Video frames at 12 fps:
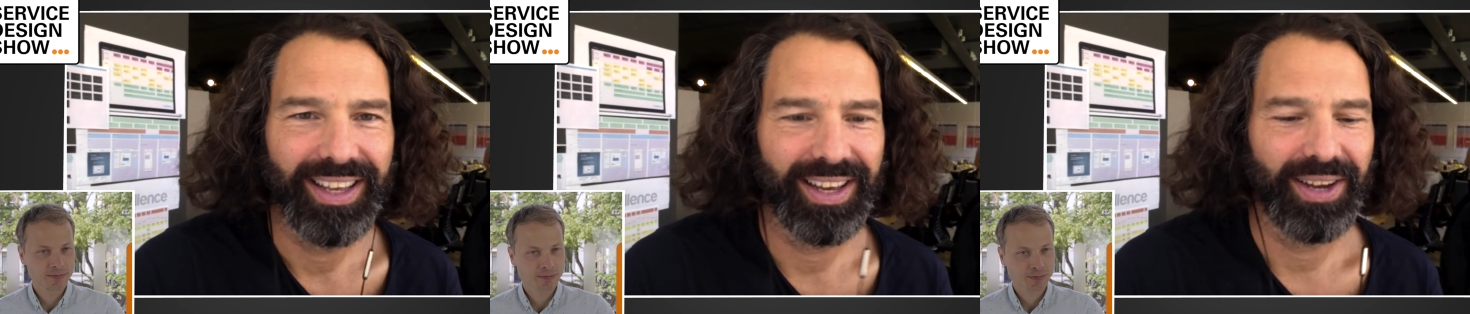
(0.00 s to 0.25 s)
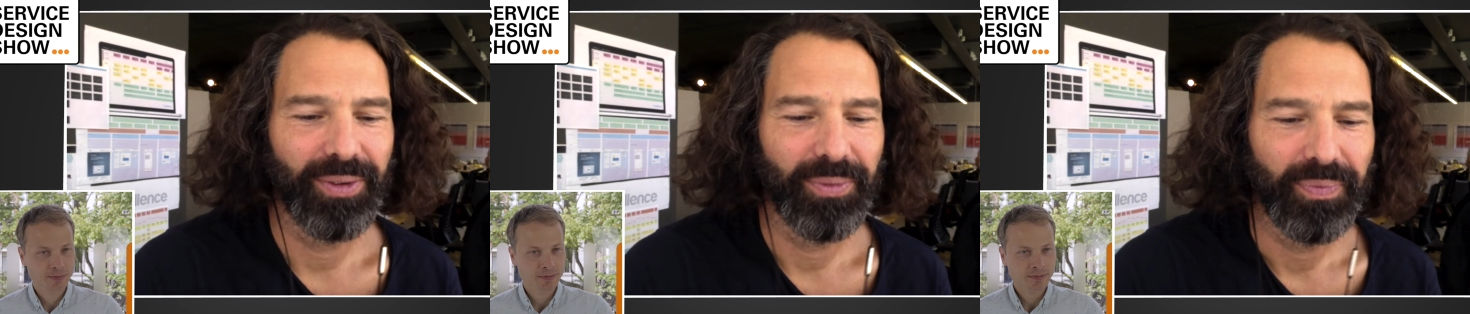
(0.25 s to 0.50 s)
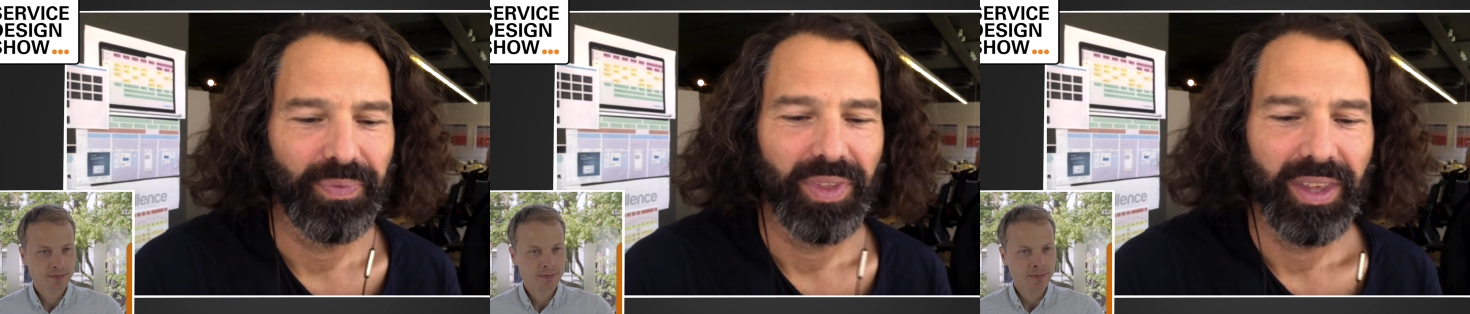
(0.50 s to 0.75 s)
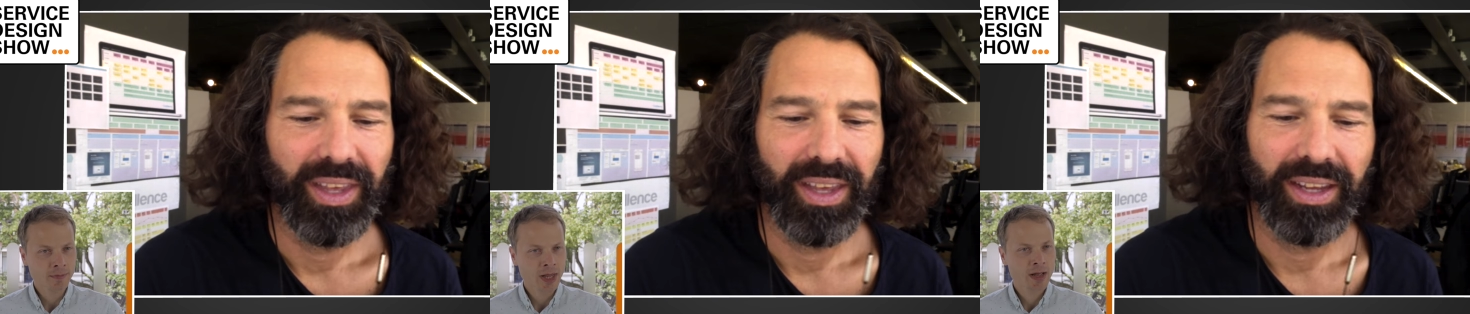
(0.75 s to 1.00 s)
Speaker 1: Yeah,
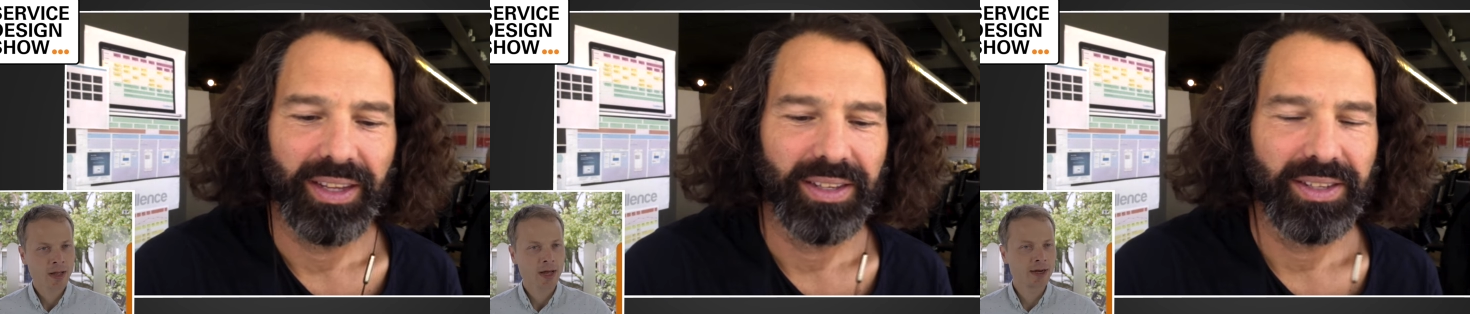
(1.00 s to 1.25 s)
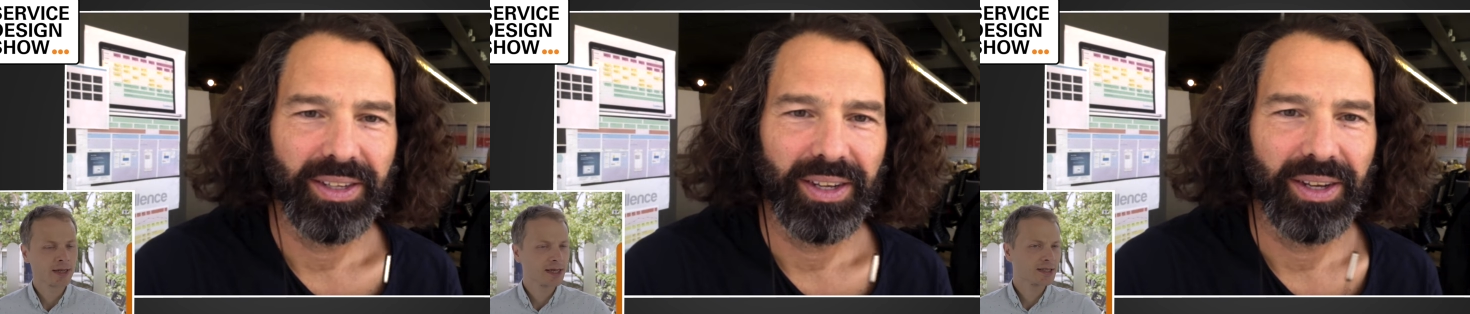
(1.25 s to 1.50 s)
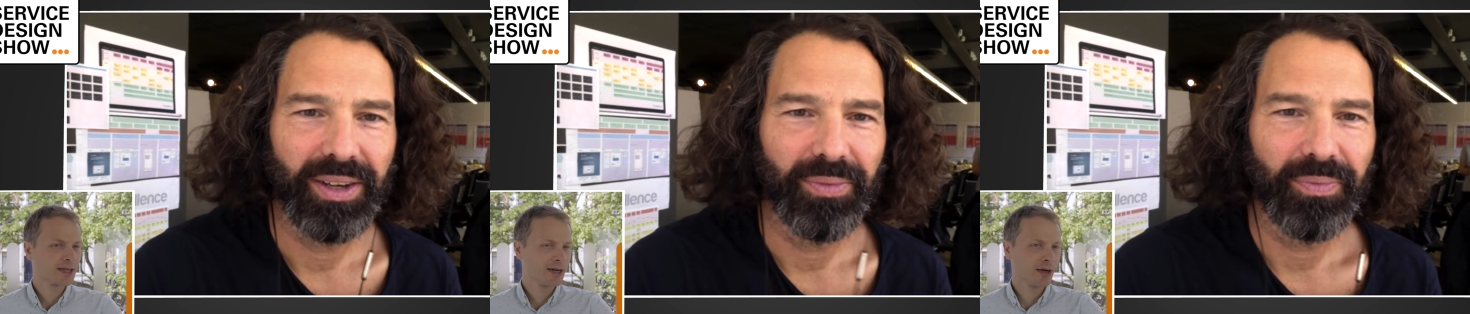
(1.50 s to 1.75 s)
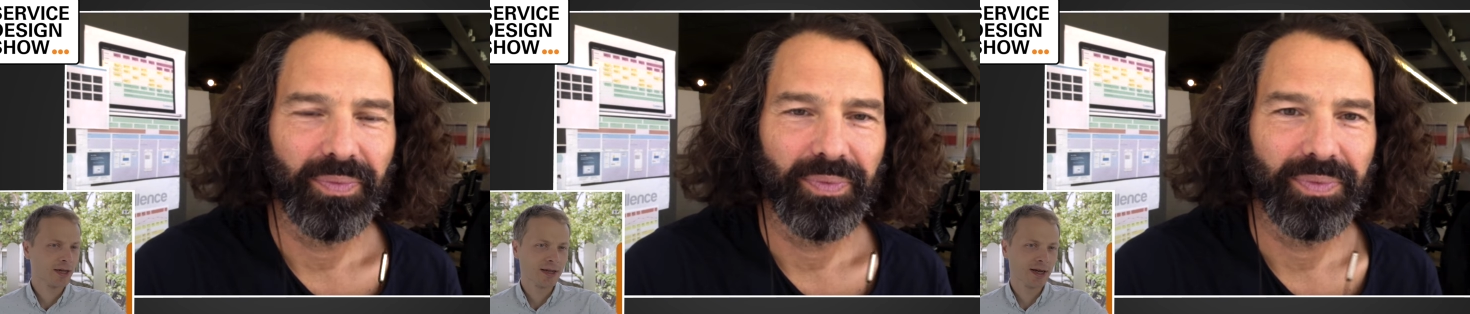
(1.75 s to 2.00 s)
and, and I uh, guess
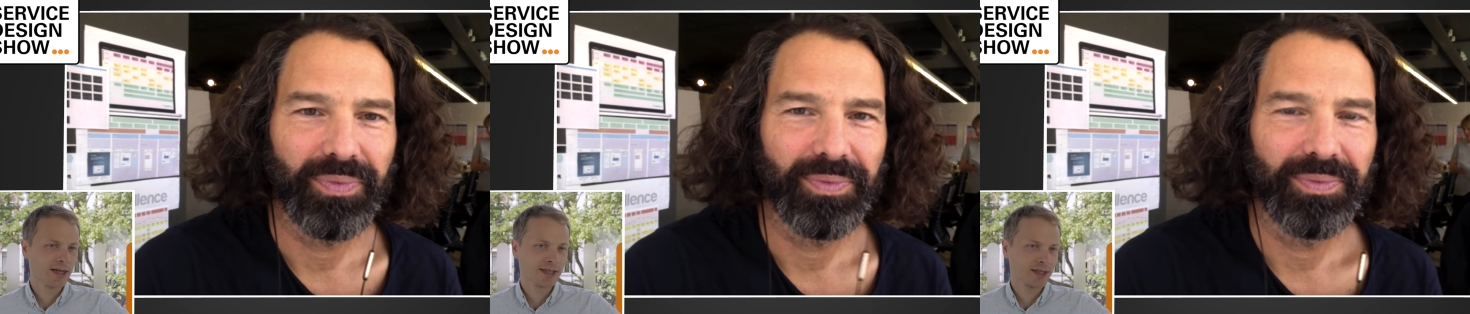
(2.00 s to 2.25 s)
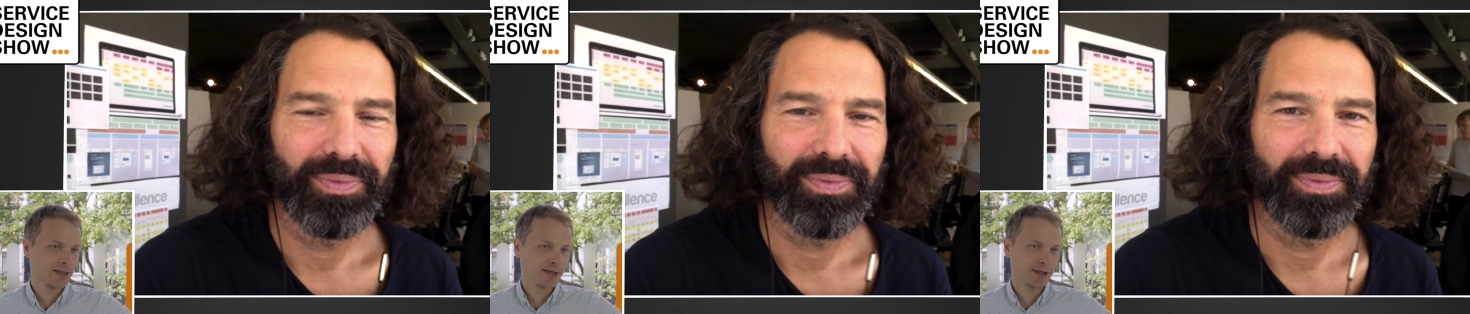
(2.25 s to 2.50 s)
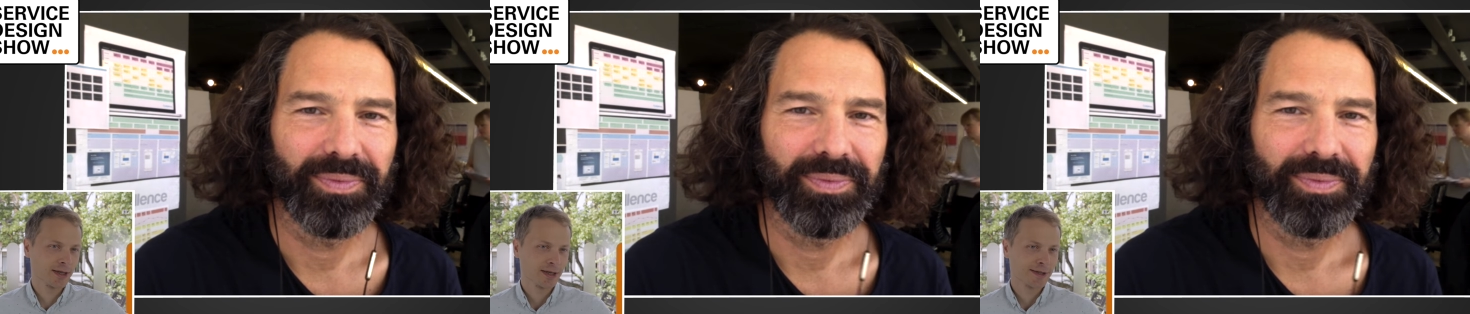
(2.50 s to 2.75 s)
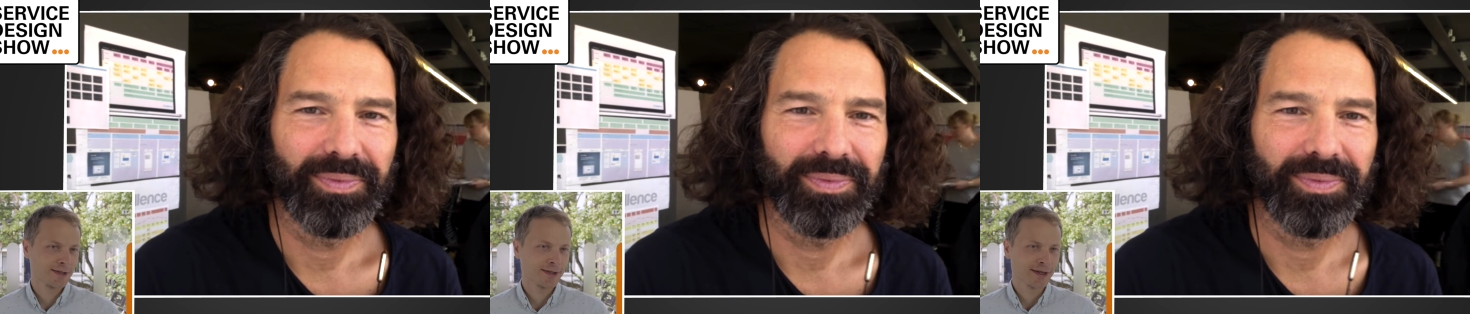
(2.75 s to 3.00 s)
the, uh, the list is
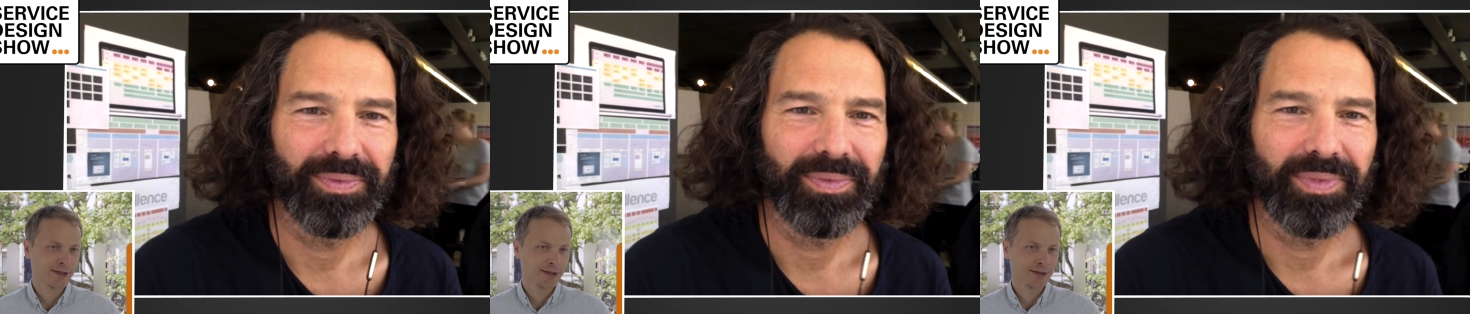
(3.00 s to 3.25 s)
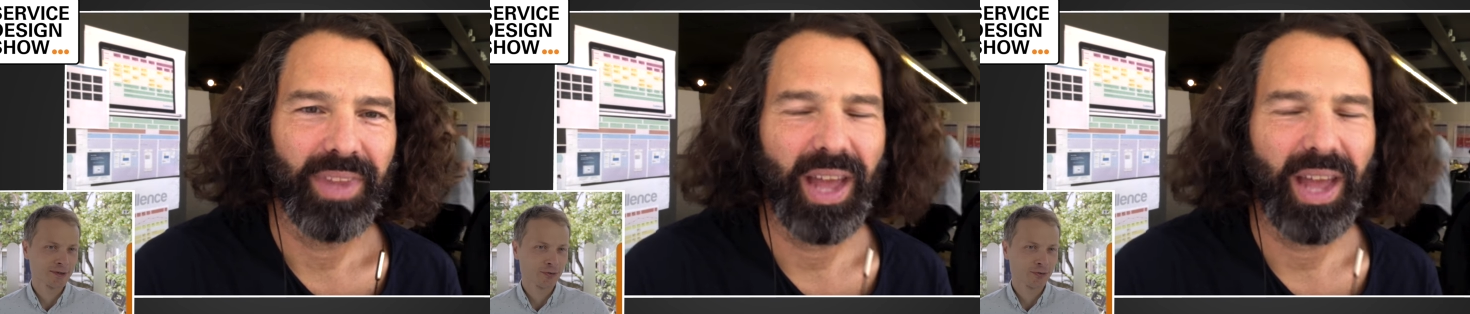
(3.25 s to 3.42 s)
it's it's.